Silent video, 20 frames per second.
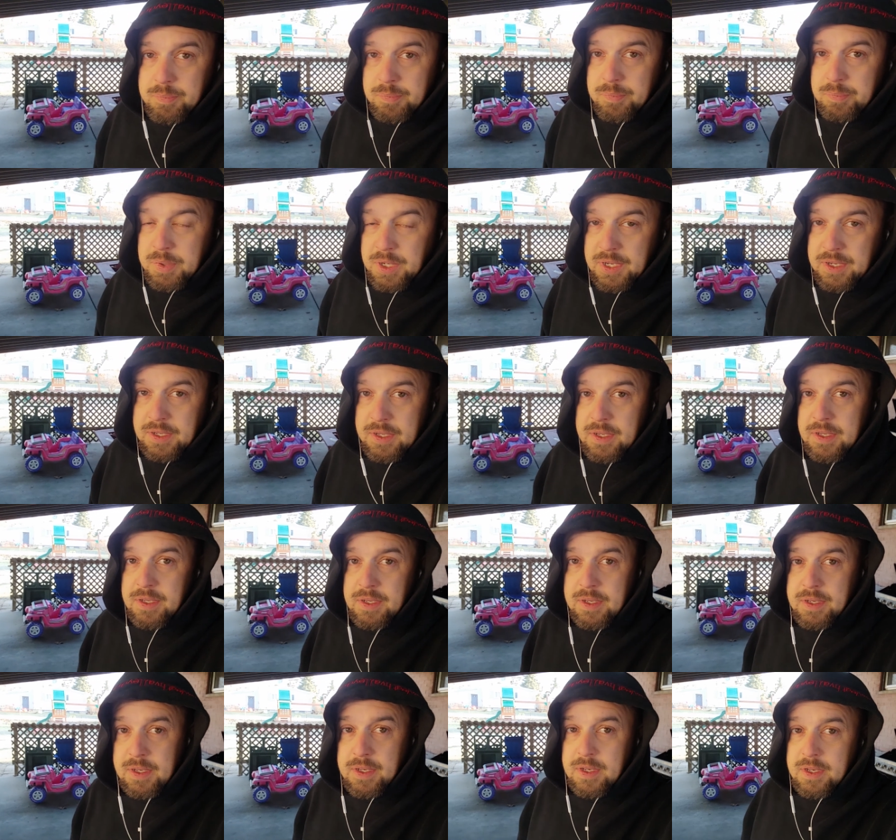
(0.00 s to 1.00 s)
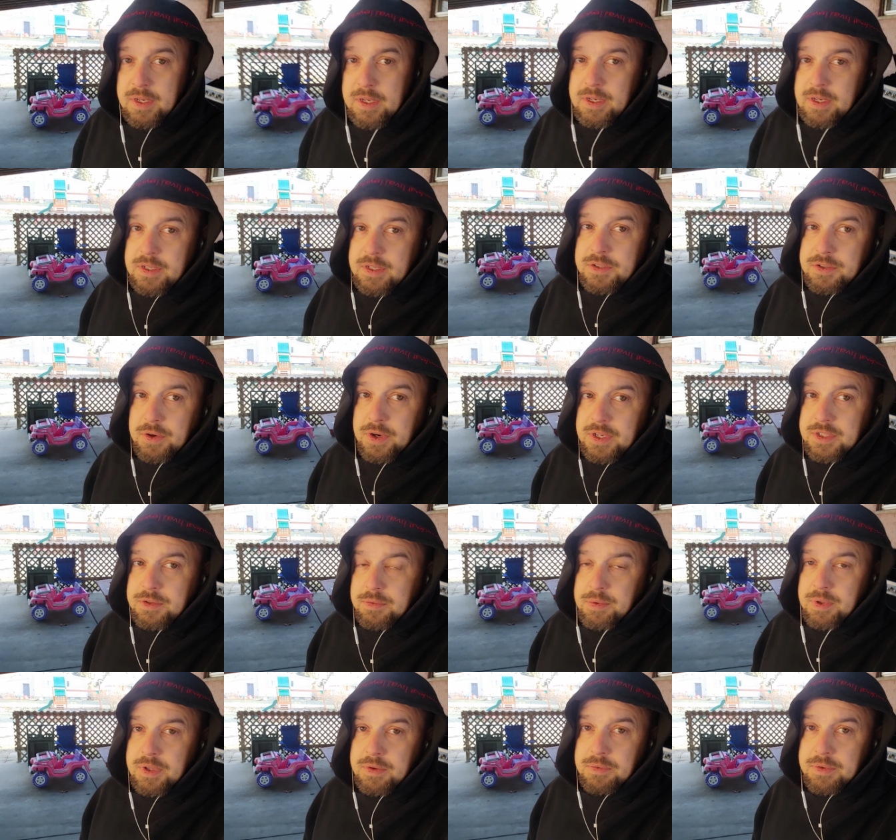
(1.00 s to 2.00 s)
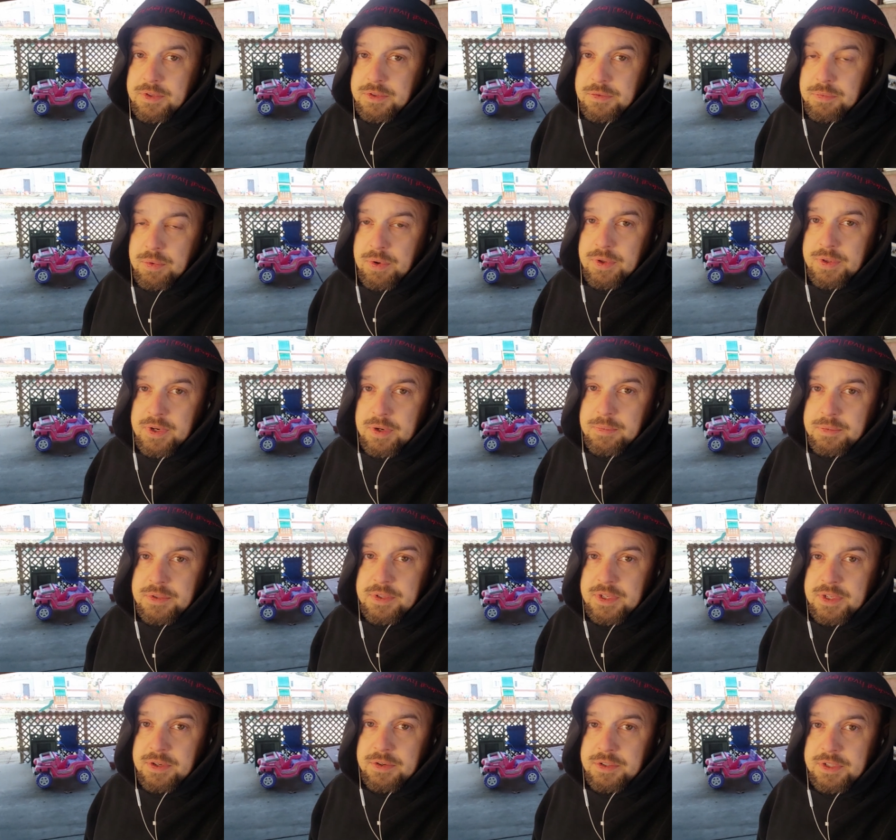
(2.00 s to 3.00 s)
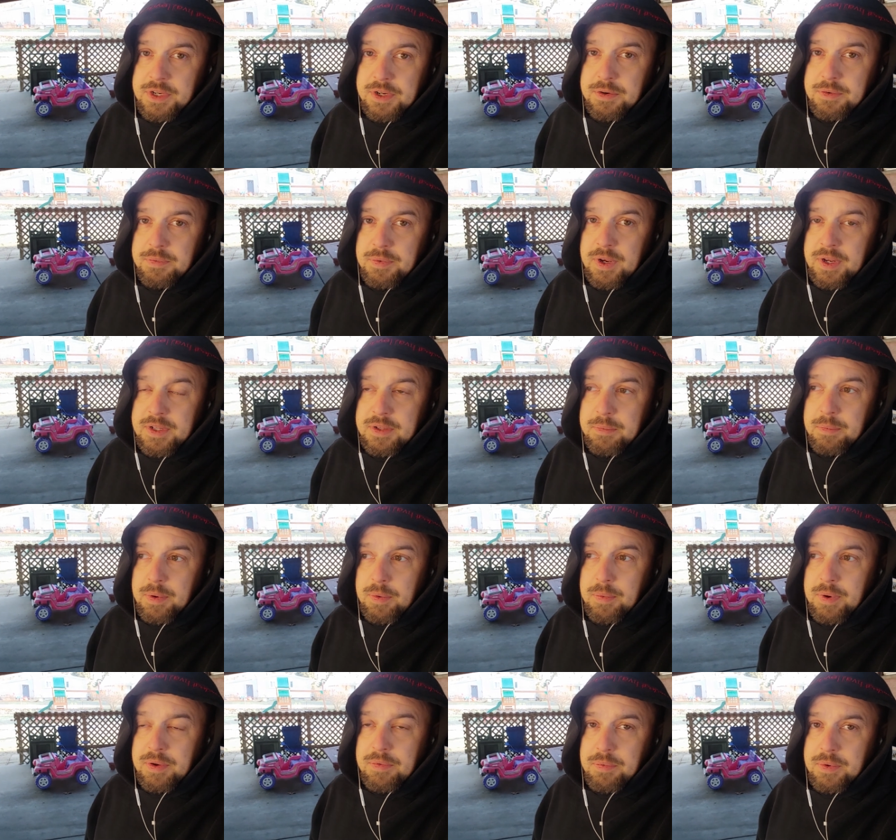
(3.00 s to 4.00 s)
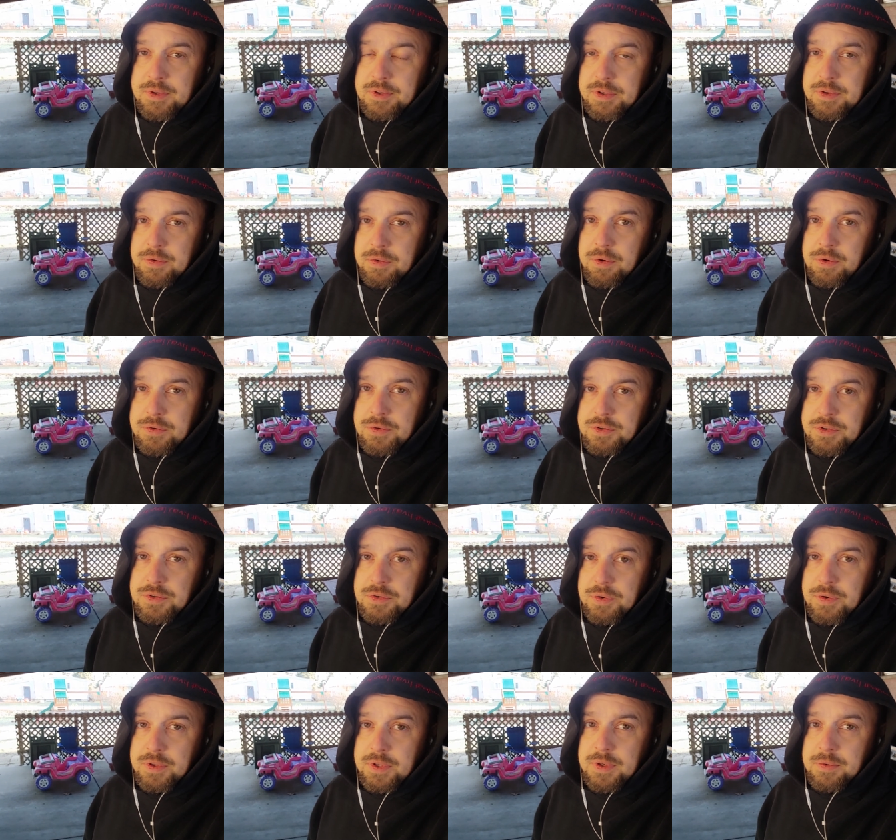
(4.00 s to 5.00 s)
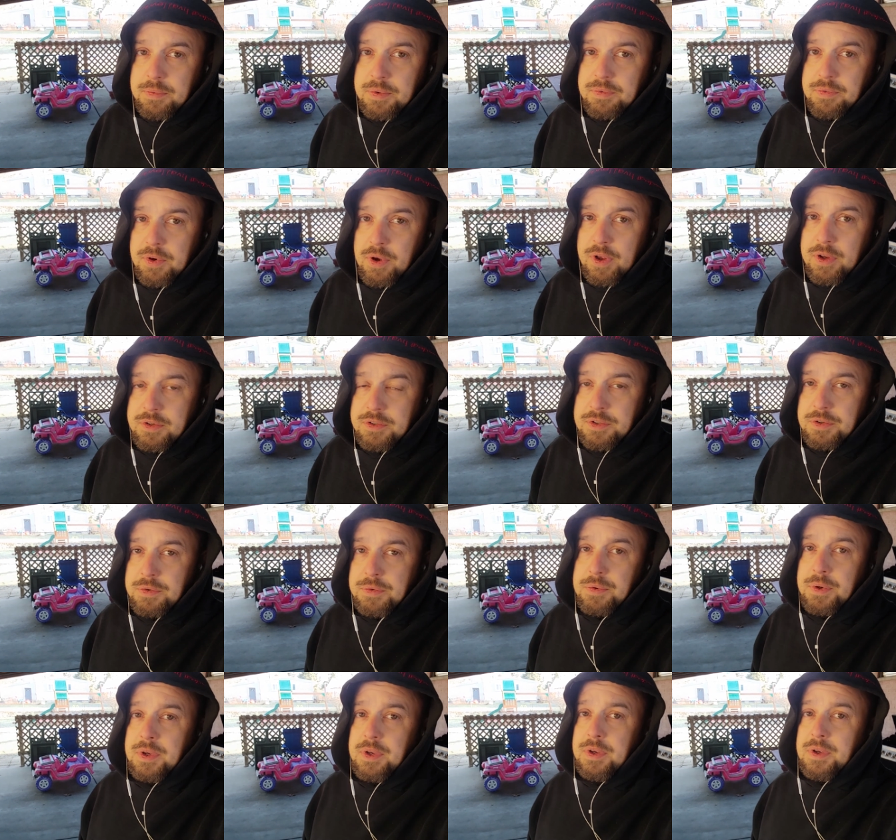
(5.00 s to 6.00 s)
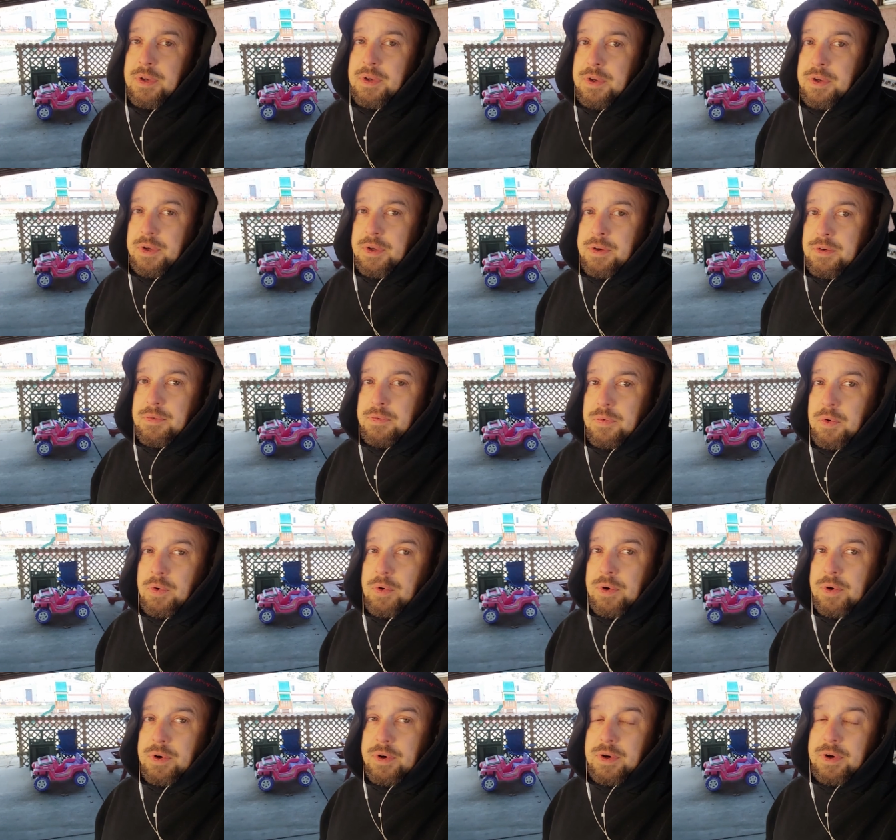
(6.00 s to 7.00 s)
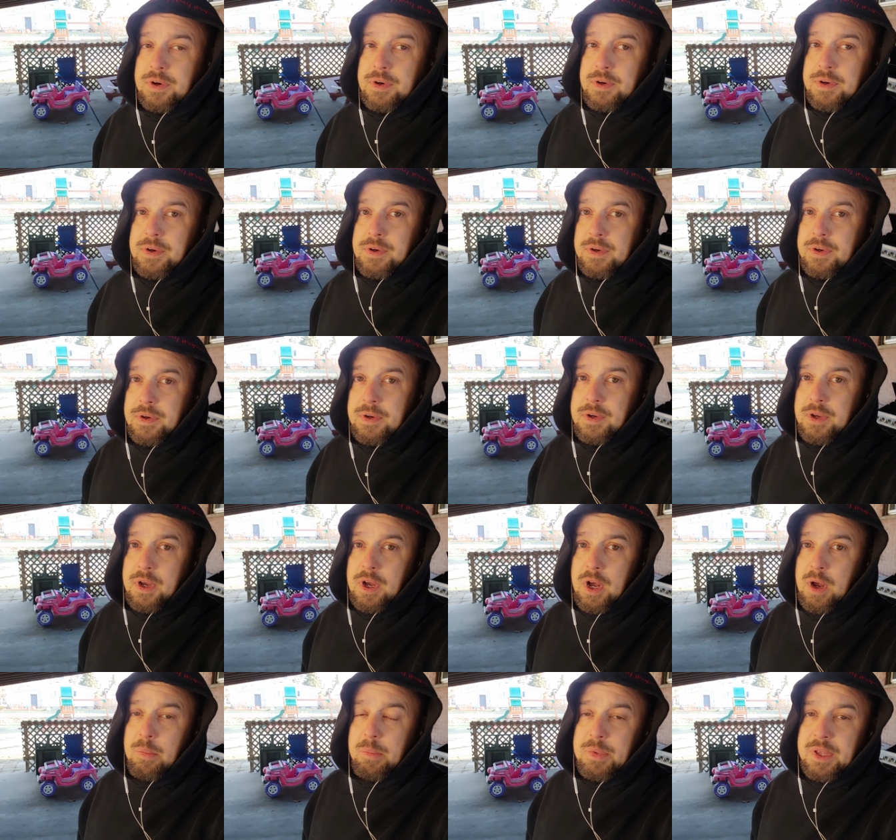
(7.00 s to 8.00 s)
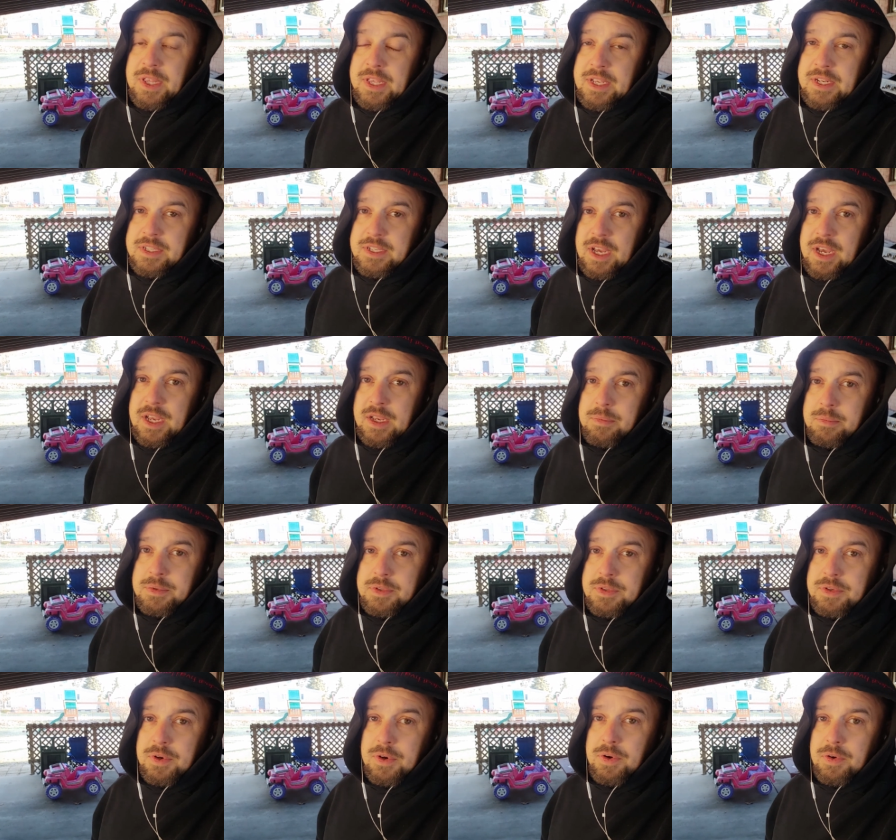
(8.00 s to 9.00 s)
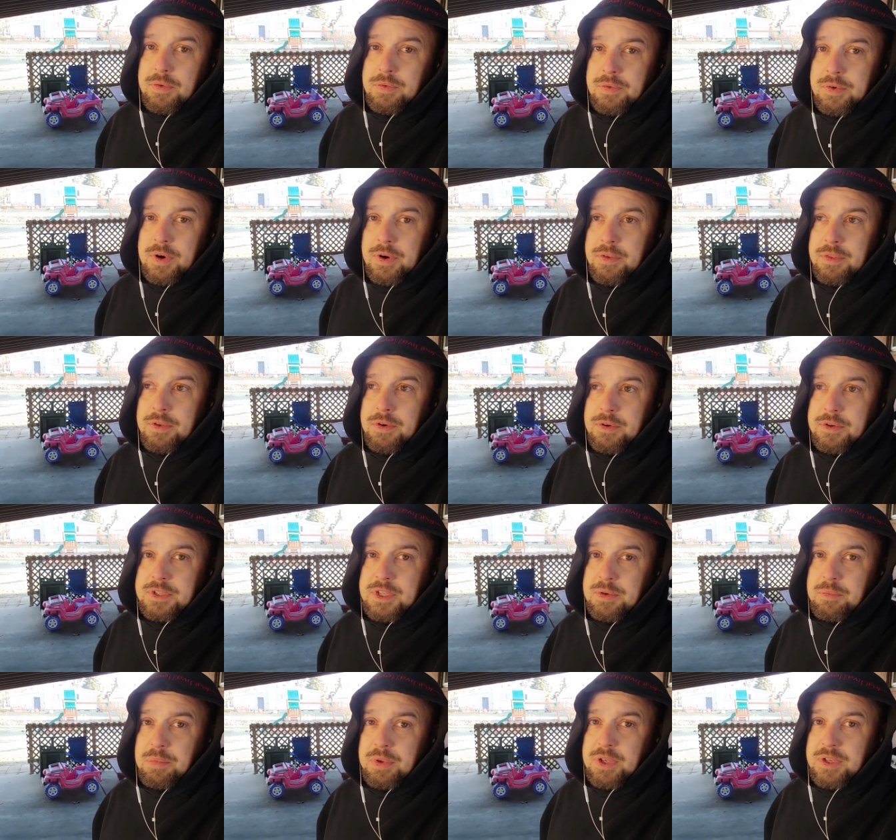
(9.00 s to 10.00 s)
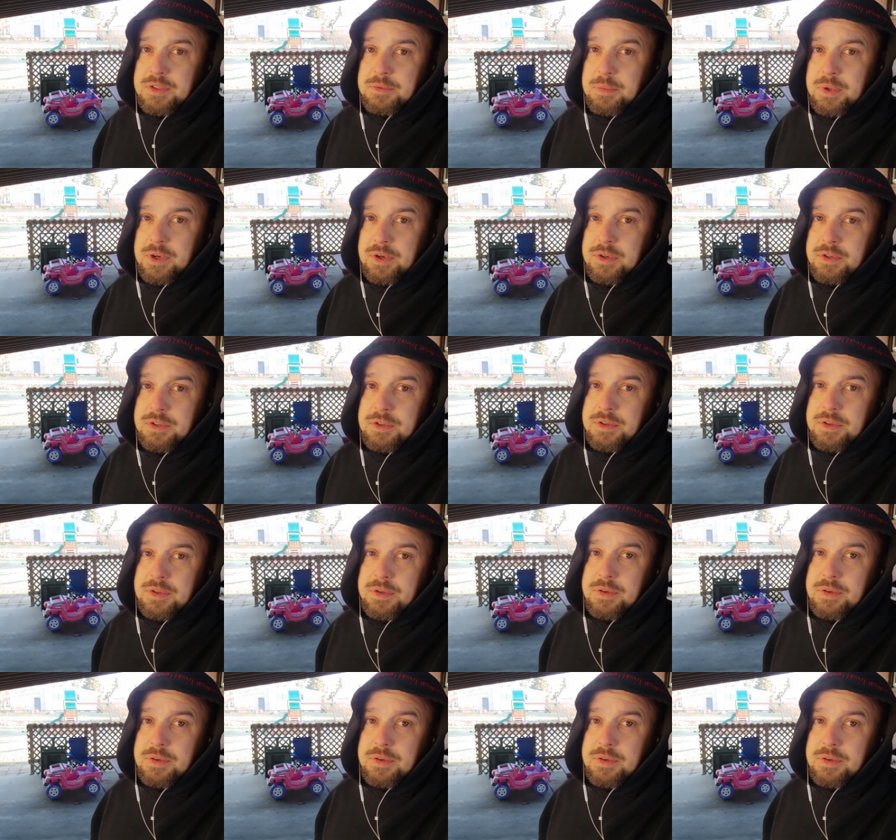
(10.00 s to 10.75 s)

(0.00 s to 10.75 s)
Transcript: But it's crazy we live in this world, and I'm sitting here terrified that my wife went to the grocery store that we've gone to for a million times over our 13 plus marriage.